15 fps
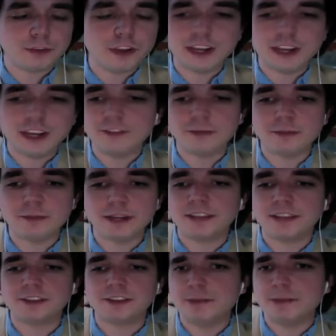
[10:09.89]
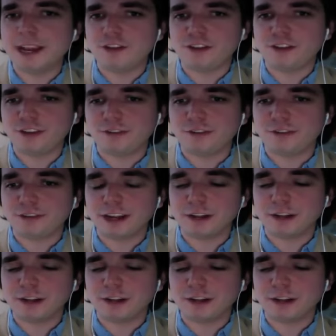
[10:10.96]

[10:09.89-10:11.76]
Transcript: you give them a guesstimation of how